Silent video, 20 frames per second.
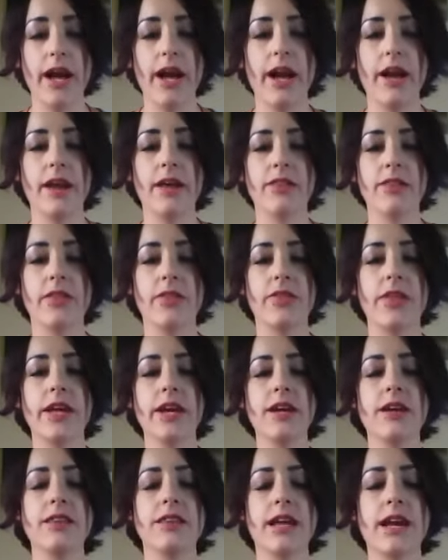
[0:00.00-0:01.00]
And the
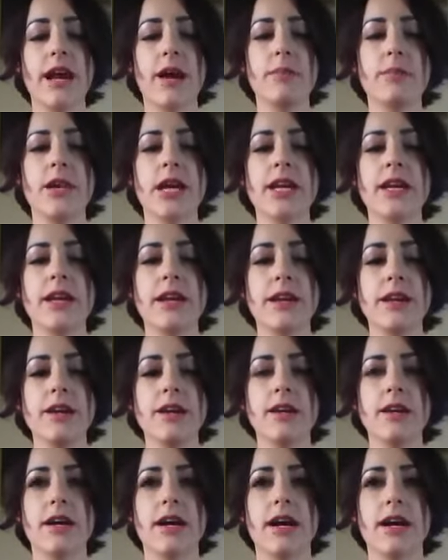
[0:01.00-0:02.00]
thing that I'm
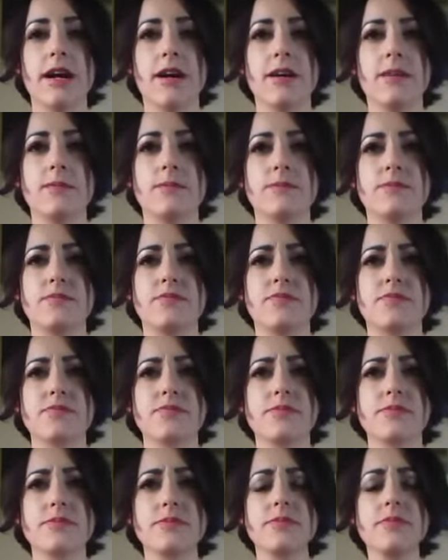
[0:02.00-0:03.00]
getting
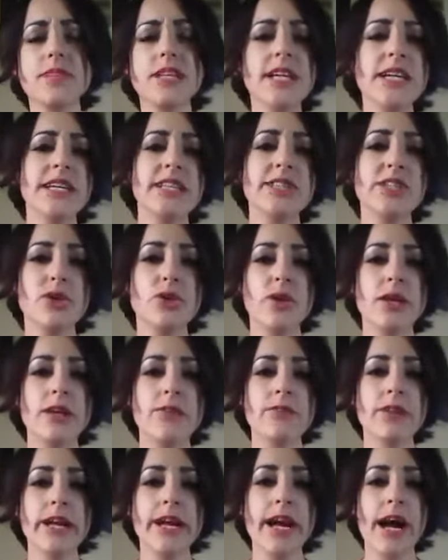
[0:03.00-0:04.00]

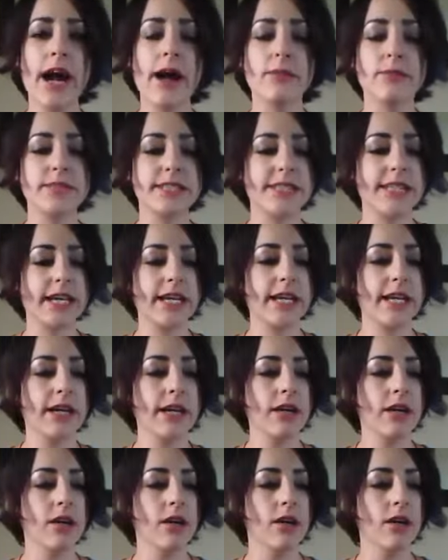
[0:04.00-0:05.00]
intuitively, I'm
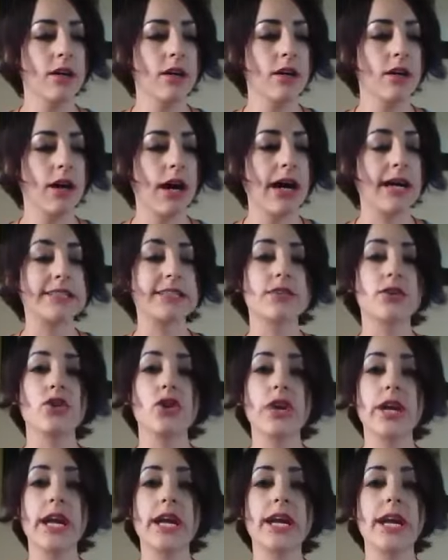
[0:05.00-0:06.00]
seeing us
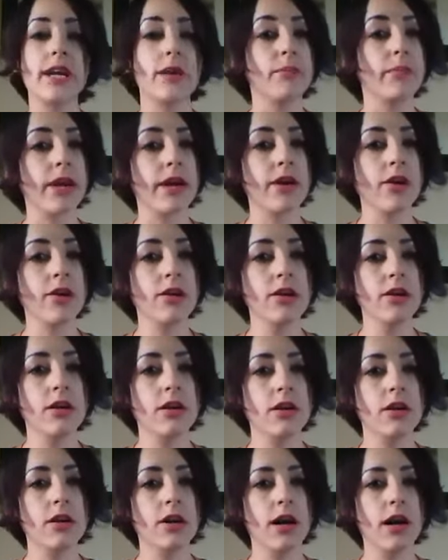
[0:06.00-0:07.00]
looking in a mirror
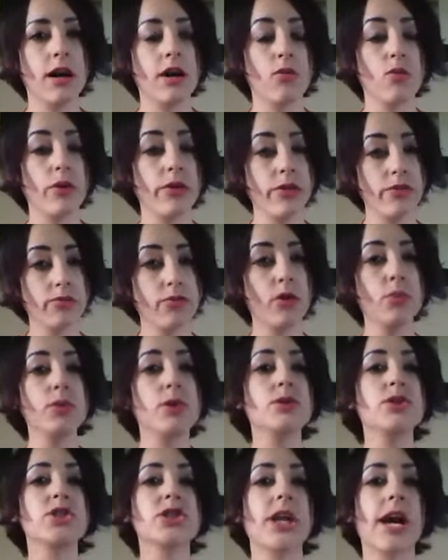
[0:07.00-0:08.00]
with the full
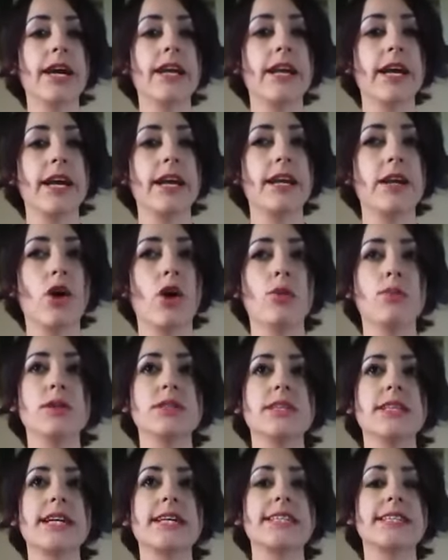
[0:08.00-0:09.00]
moon shining in,
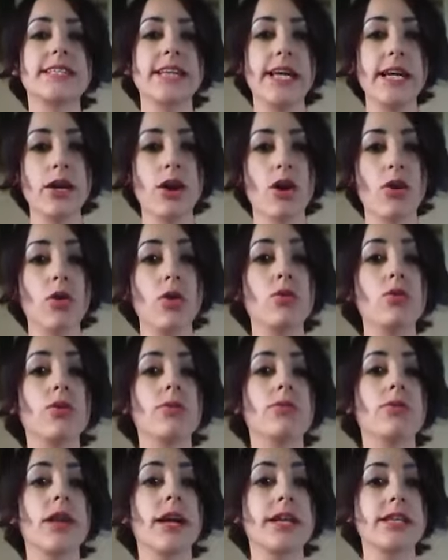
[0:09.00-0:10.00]
almost like seeing our own
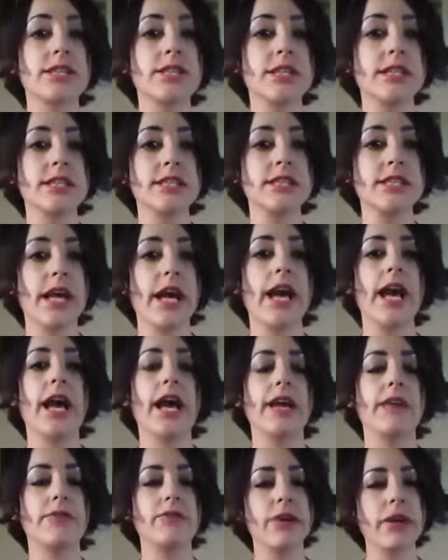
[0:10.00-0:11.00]
reflections
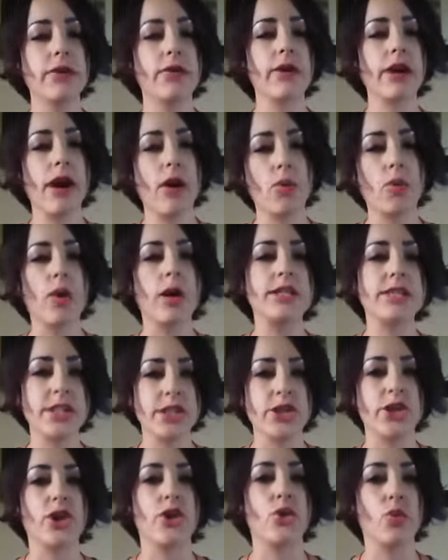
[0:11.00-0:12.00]
and figuring out what
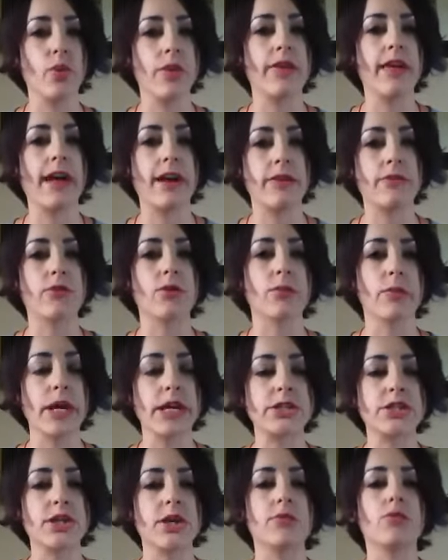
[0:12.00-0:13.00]
to do with that
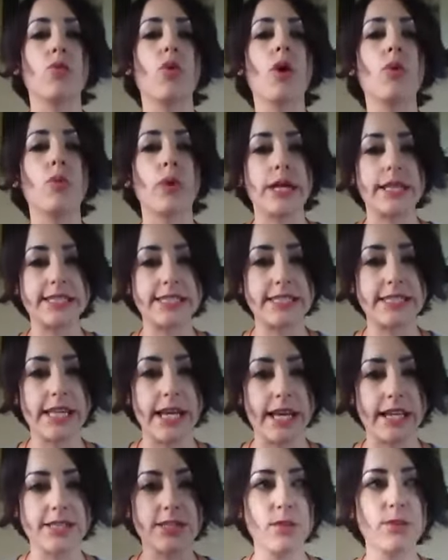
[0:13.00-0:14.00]
information of what we
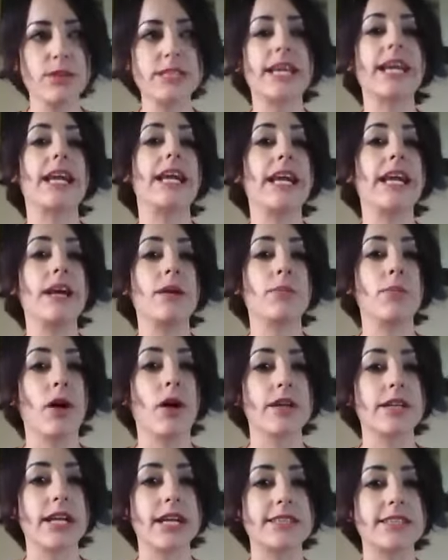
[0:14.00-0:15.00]
see. It's almost like an ink
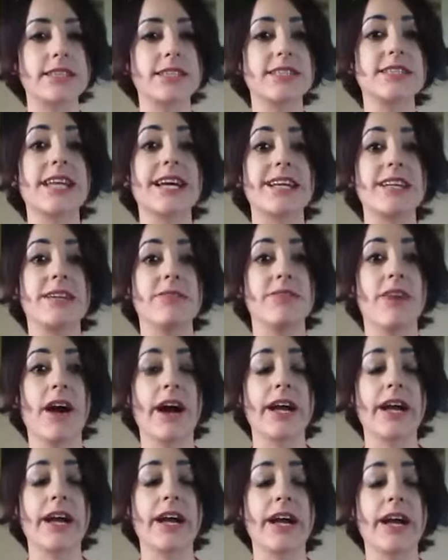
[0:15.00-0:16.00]
blot test. It's like
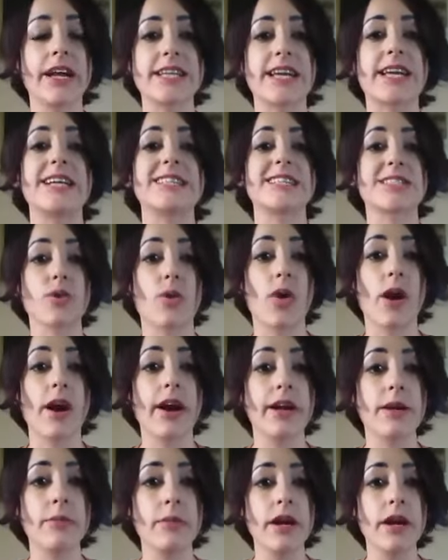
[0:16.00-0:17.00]
divining. It's like a
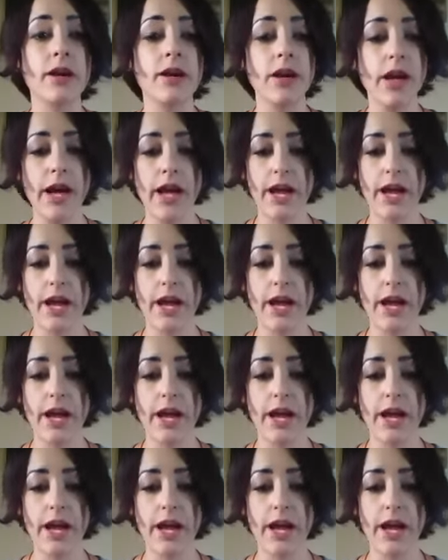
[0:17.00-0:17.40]
scrying mirror.